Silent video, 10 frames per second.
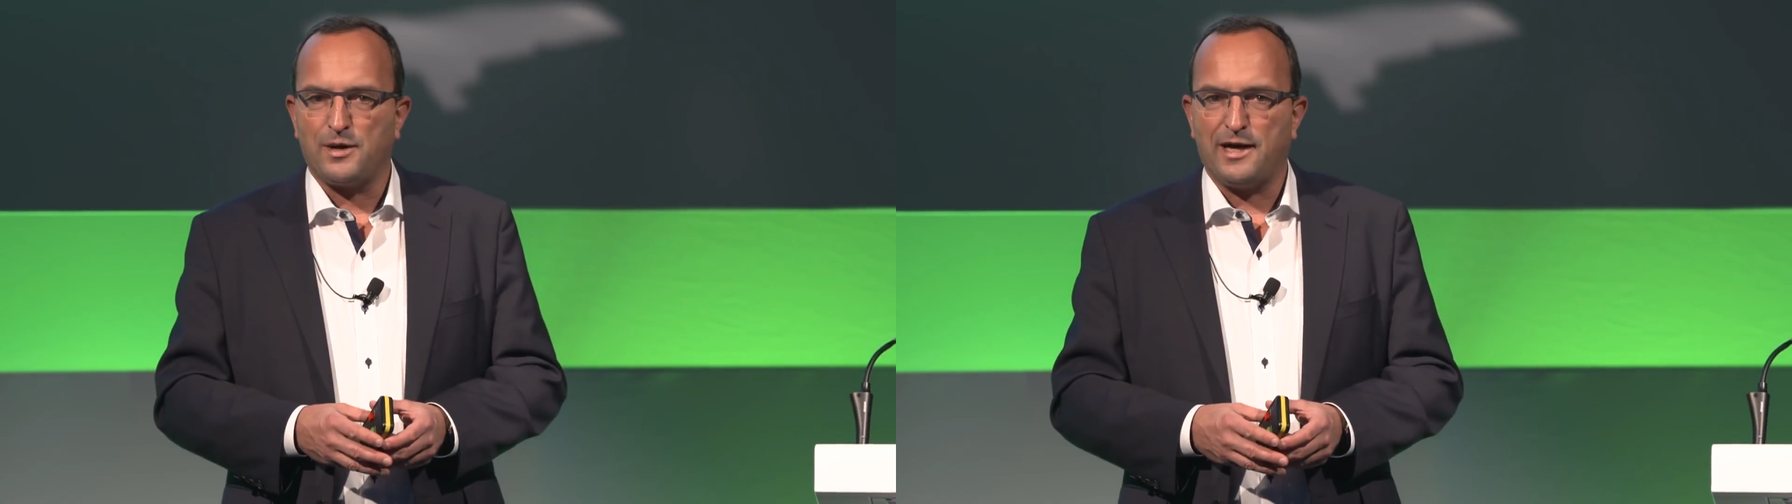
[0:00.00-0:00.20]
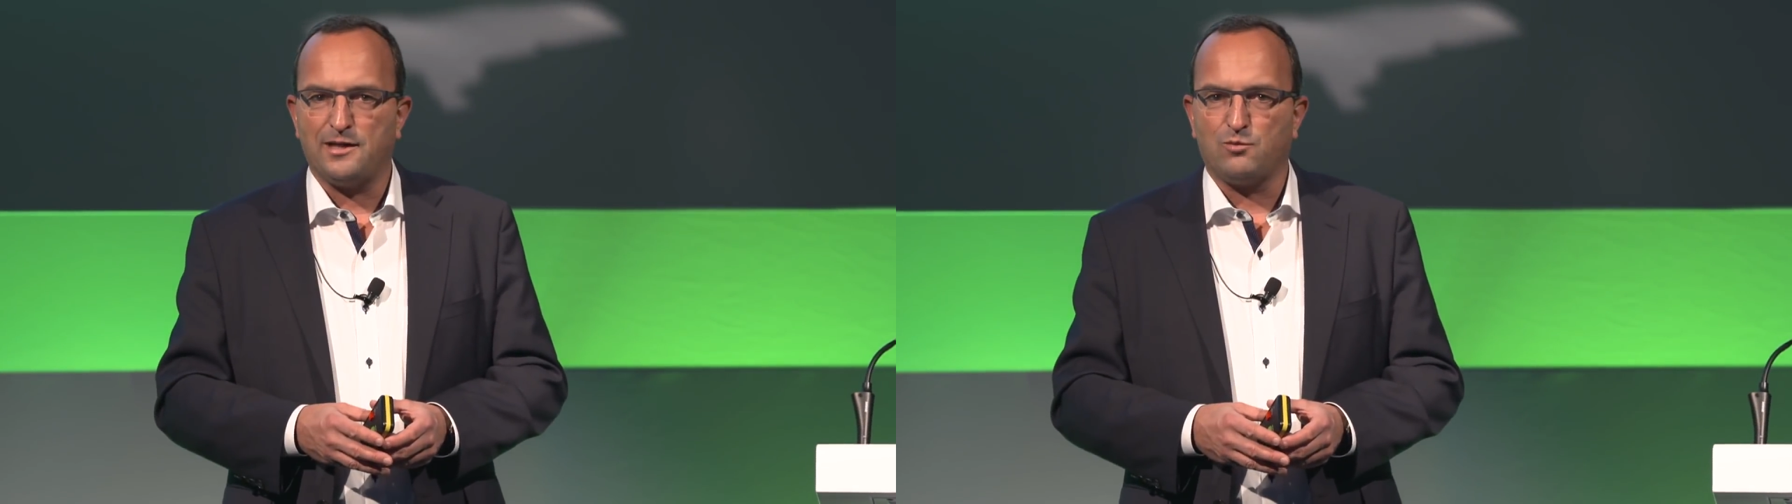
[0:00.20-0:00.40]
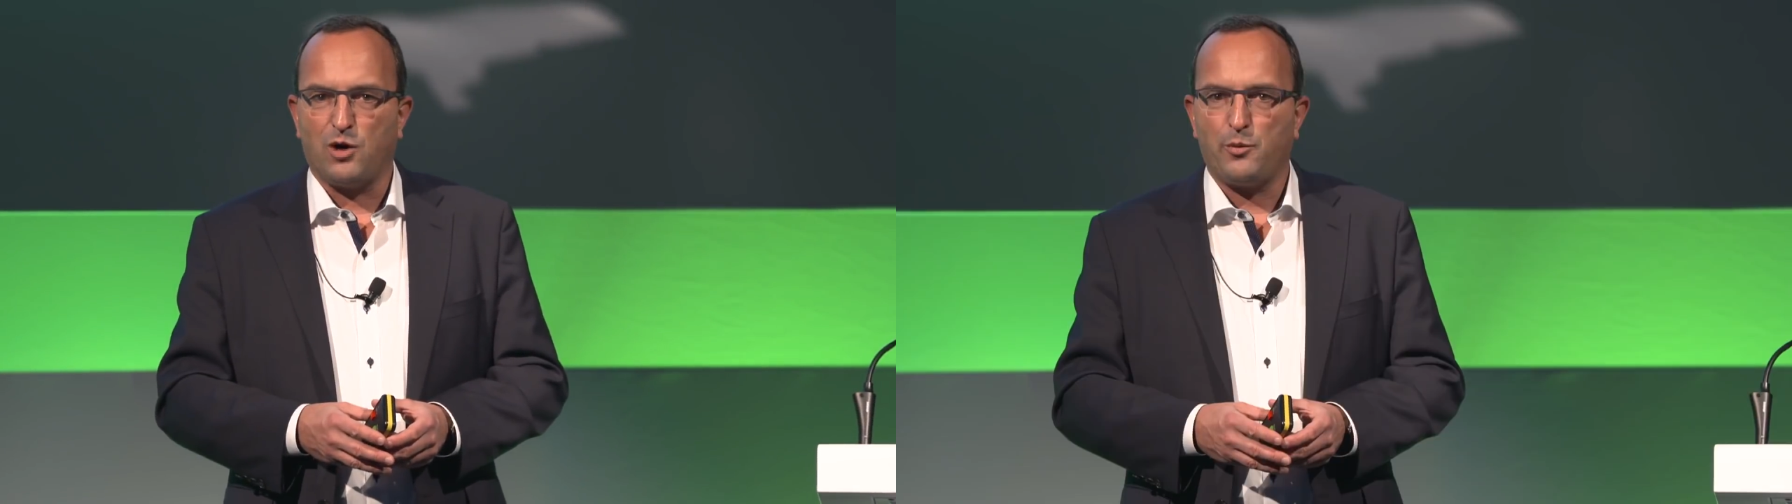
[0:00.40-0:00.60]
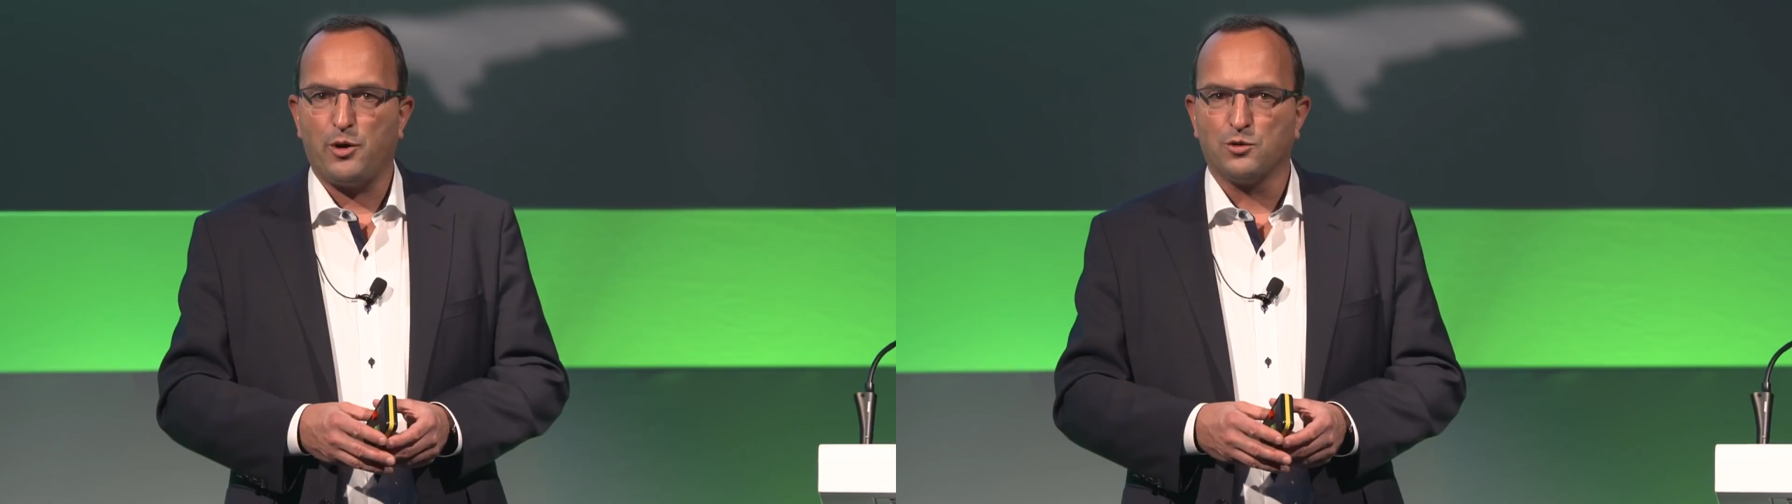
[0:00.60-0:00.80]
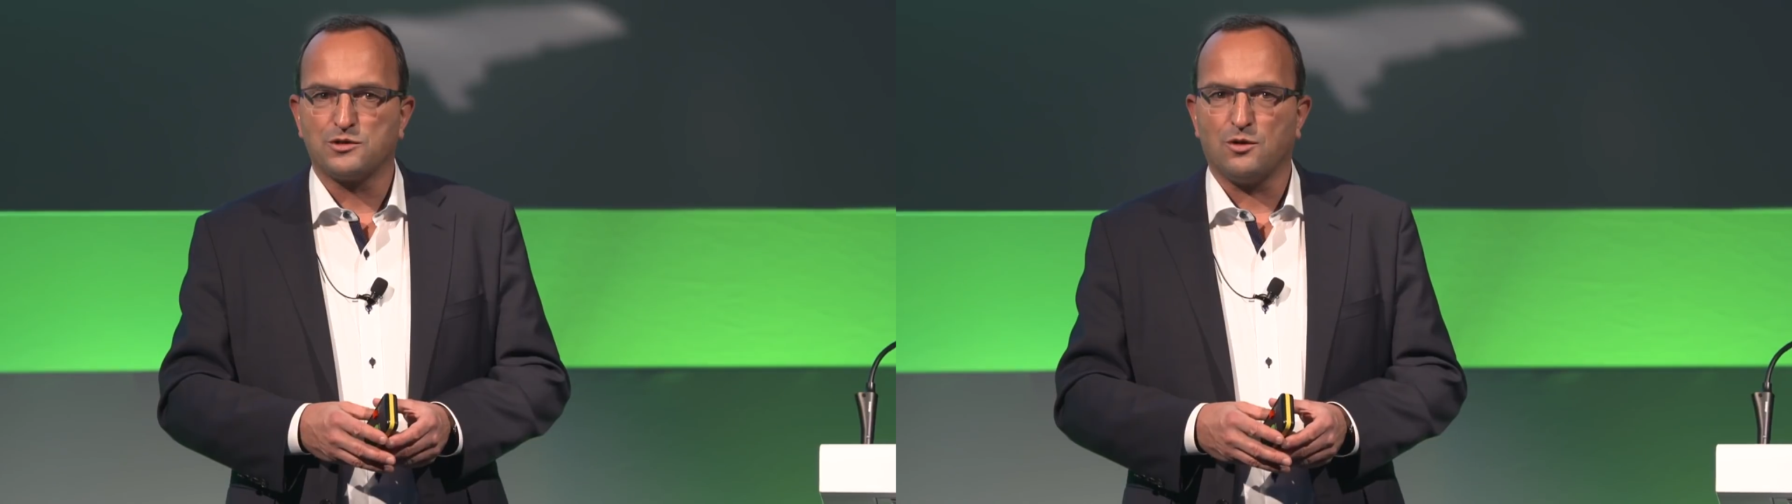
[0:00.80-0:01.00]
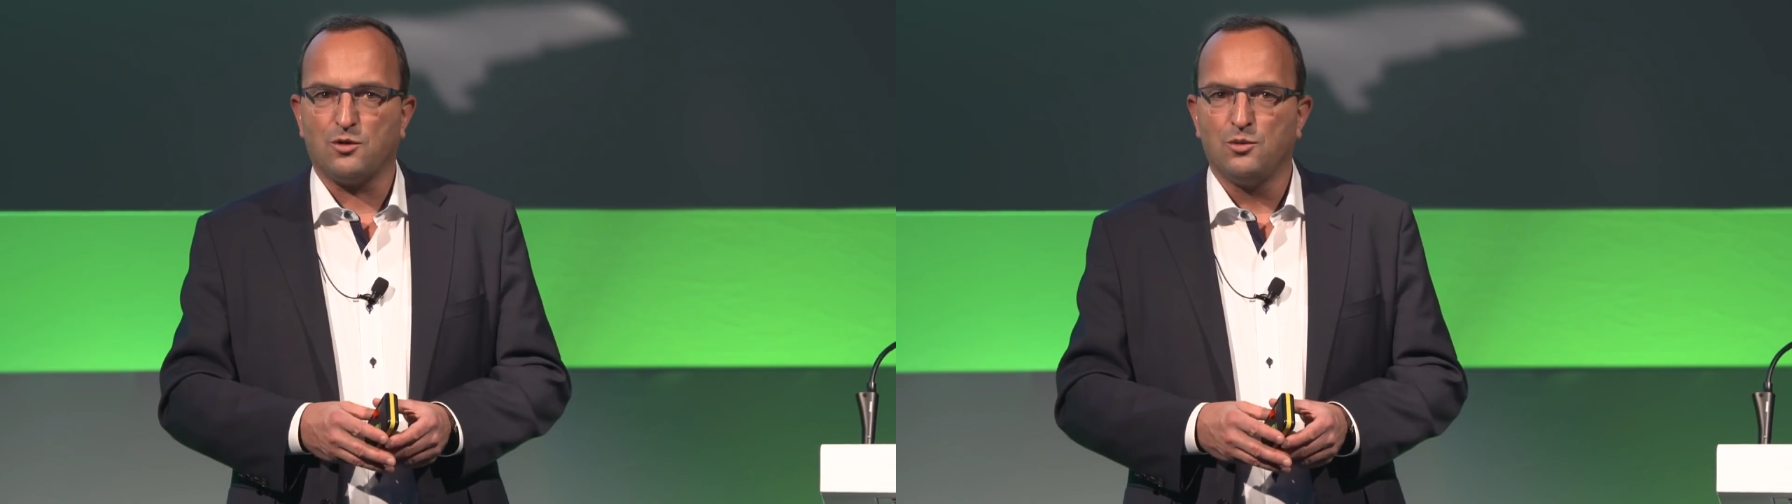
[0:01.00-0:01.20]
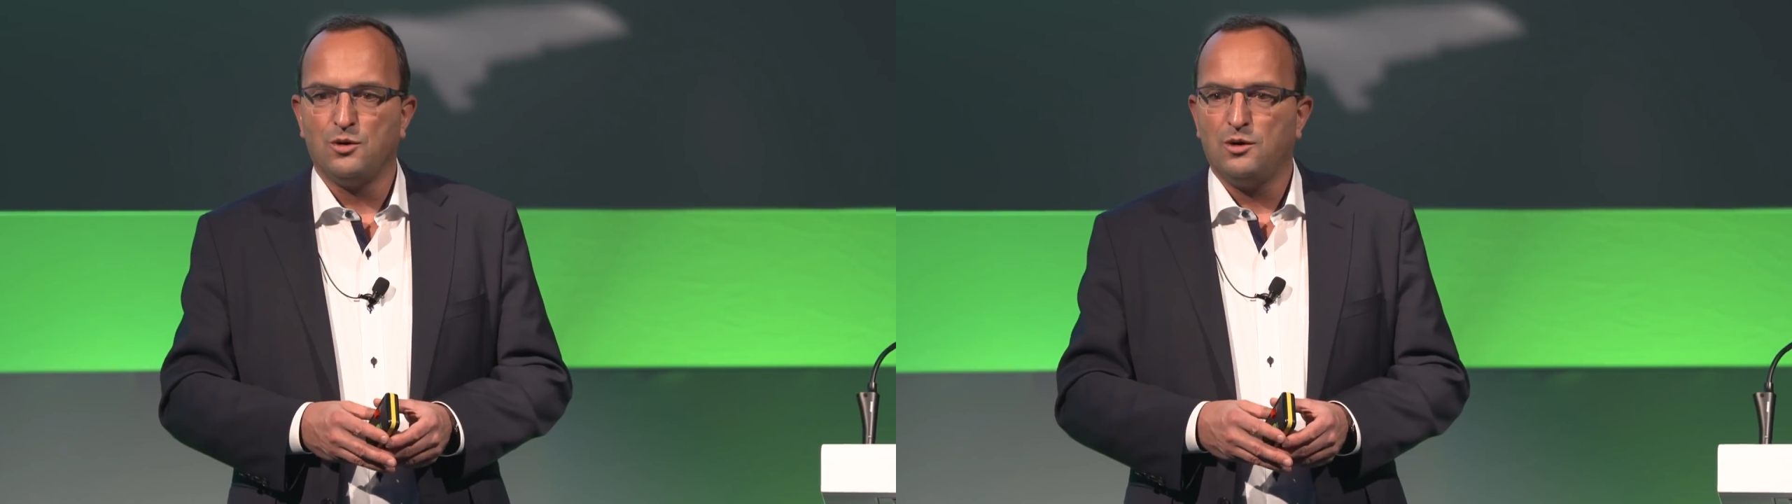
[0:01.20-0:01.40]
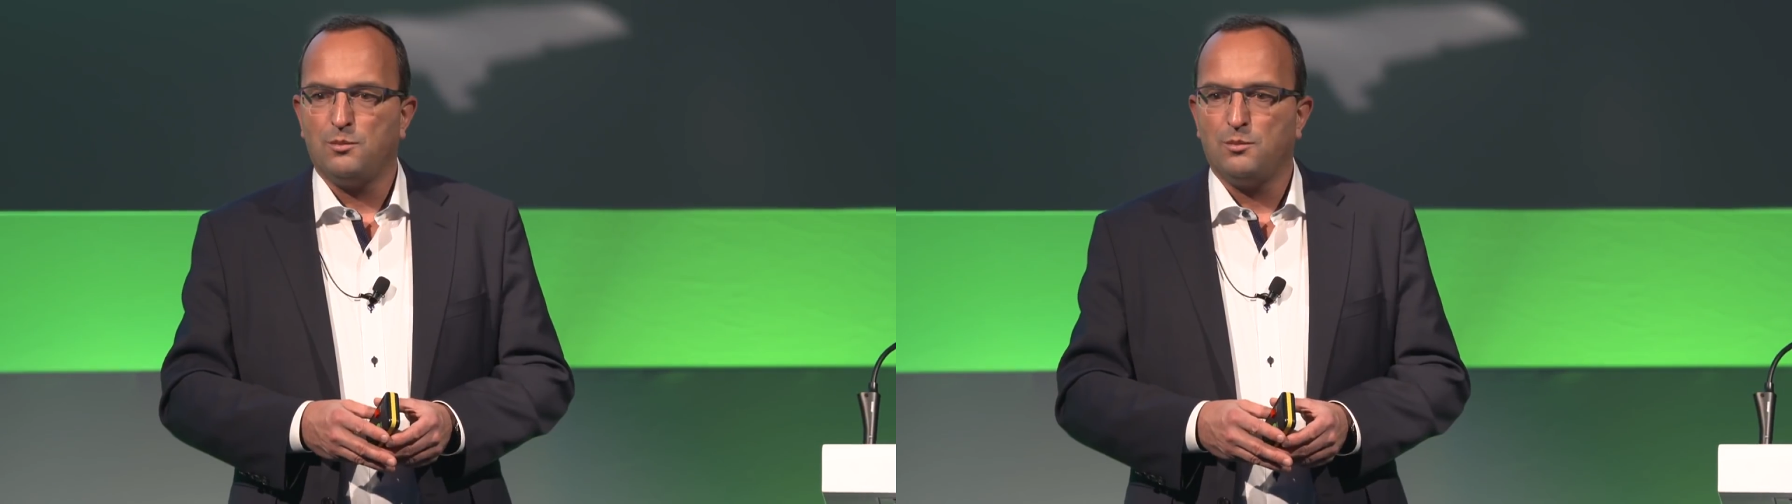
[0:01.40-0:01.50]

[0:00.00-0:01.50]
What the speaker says: and why we're also